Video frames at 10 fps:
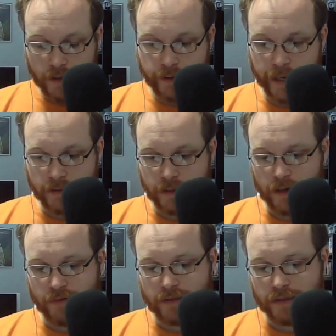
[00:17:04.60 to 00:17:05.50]
that's
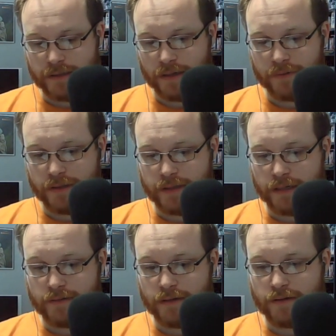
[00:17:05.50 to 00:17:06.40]
obviously something
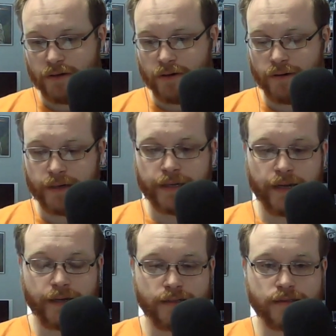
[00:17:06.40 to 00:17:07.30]
that, the
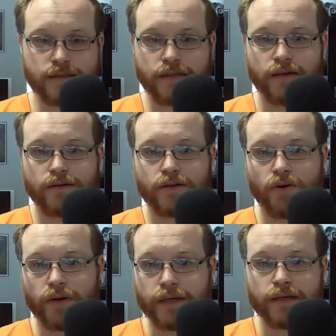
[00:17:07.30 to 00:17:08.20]
Hurricanes,
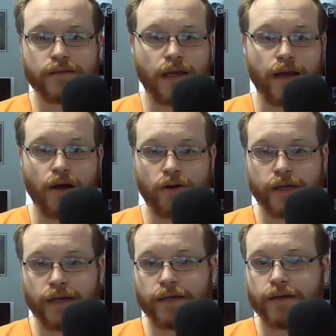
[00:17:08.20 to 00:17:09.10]
going in, like,
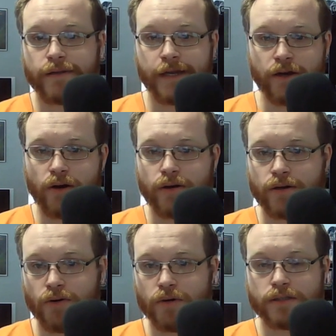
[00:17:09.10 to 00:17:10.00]
okay, they aren't
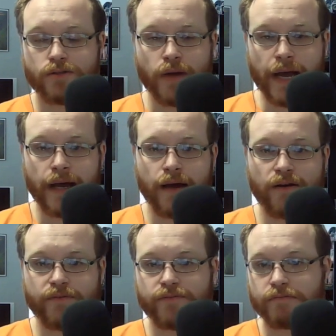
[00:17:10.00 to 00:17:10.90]
going to
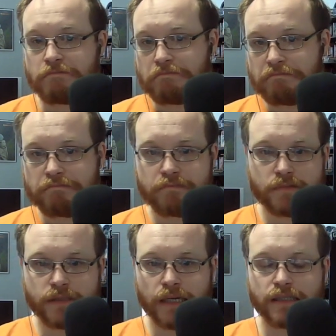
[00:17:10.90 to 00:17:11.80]
have
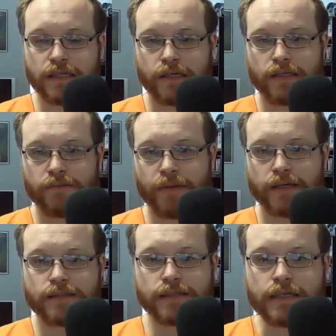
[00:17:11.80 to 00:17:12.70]
necessarily the
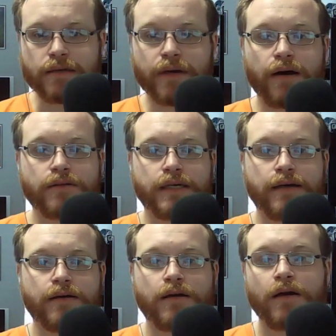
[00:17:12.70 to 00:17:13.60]
best team out
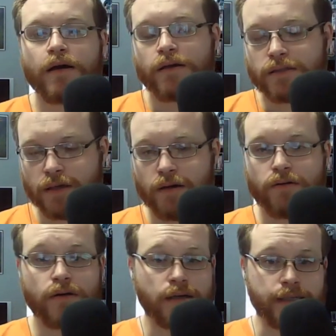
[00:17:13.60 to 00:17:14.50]
there.
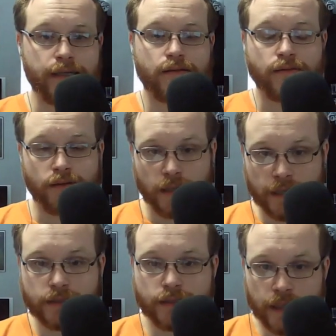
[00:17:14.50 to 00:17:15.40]
So again,
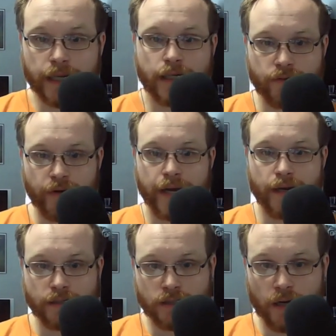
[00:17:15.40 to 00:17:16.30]
let's take
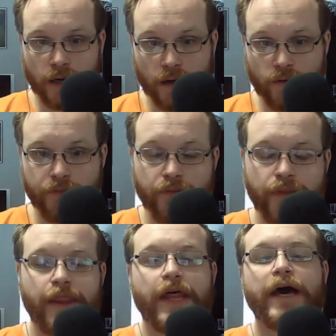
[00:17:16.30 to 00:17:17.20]
advantage of
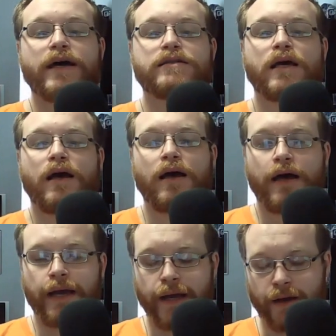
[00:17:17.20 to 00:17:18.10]
that.
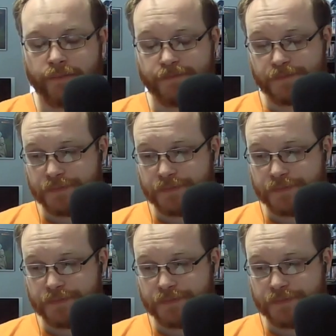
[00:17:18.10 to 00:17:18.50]
And